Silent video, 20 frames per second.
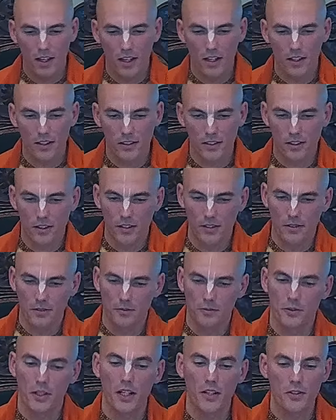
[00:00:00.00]
And
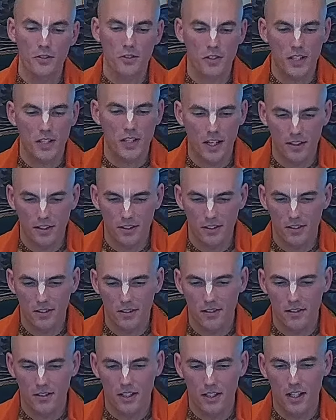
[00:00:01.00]
we understand
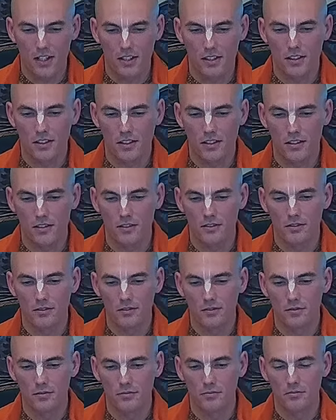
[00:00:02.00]
that
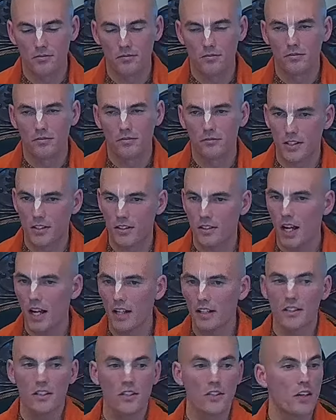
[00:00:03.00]
it's
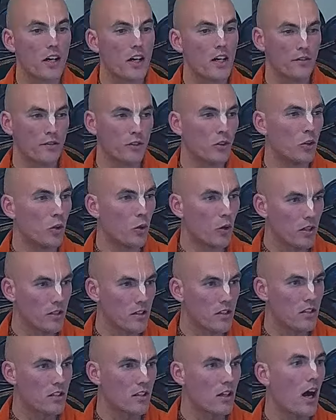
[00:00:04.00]
not a desire of the
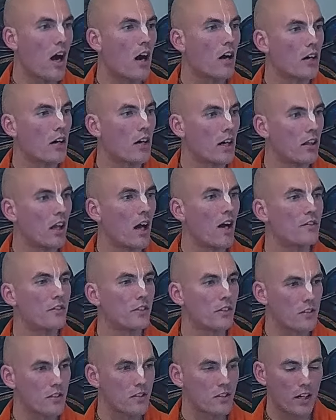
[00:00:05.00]
Lord, it's our
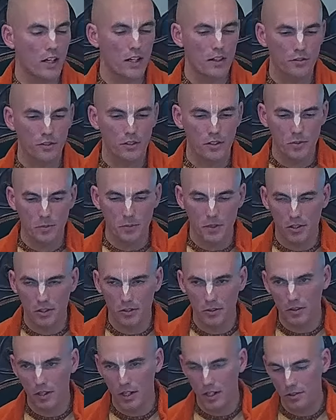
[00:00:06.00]
unlawful desire for this
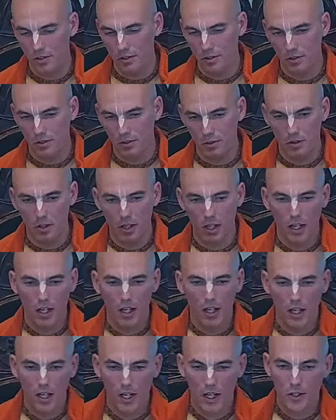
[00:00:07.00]
material creation
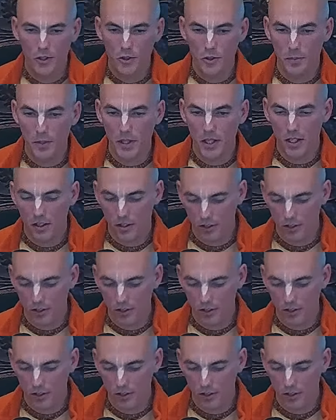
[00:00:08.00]
to be